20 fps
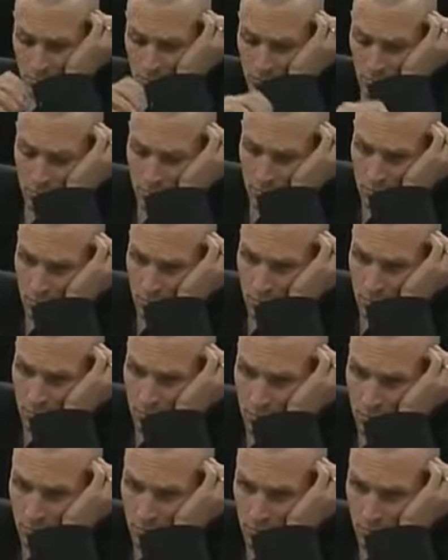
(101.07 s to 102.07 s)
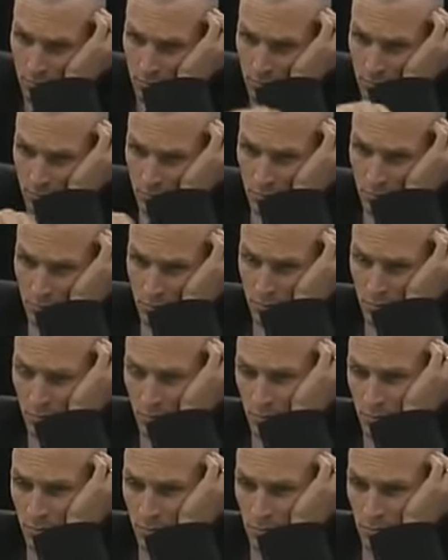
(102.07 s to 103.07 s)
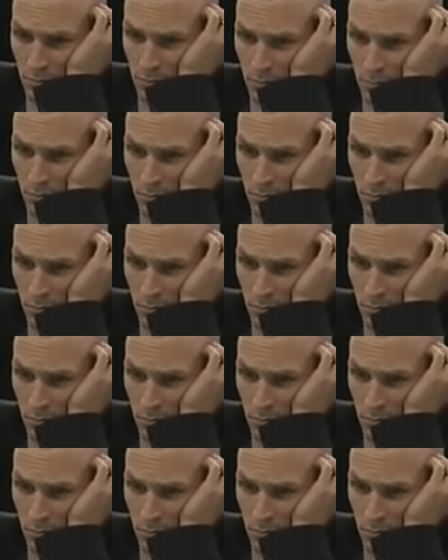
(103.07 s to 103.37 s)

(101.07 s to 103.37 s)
No one is speaking in this clip.